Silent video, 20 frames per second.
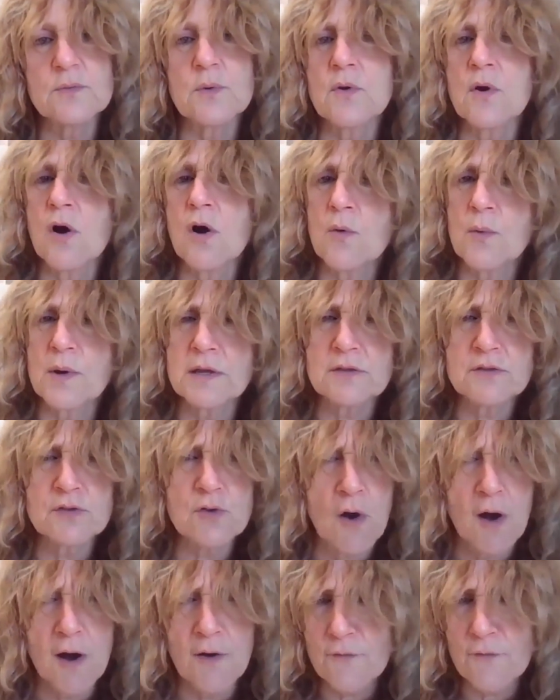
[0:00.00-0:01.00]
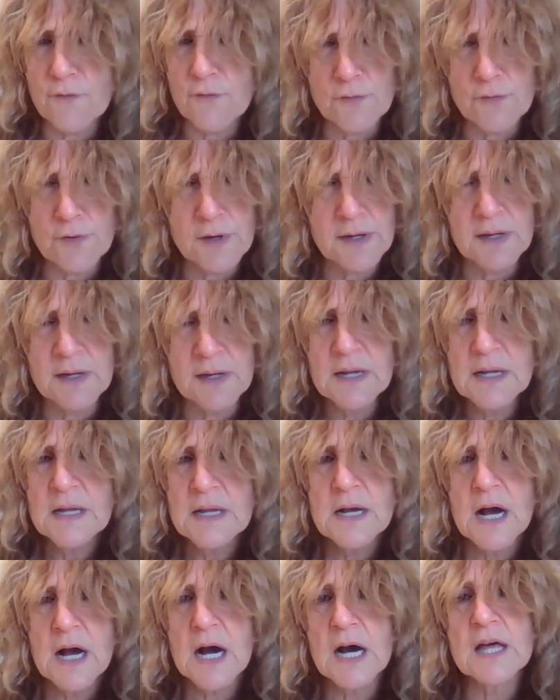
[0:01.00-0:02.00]
We're always offering
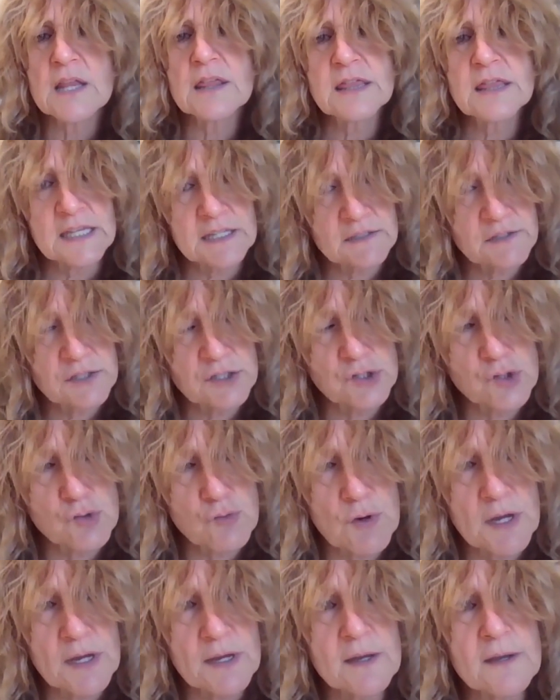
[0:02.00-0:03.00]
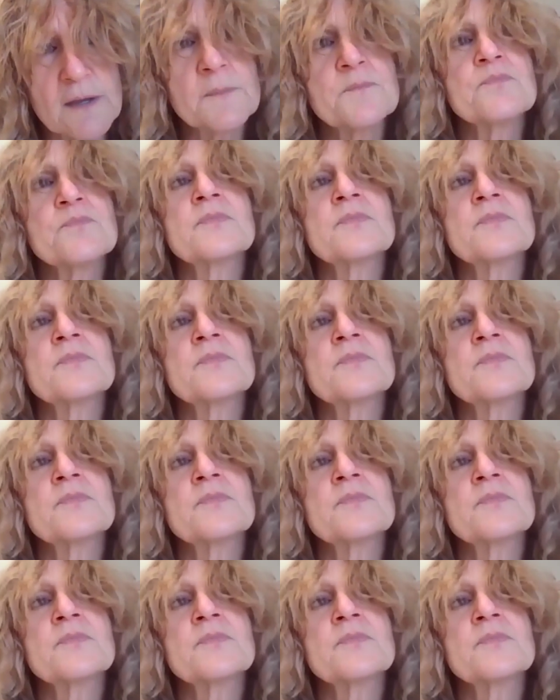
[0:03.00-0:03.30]
things to drink.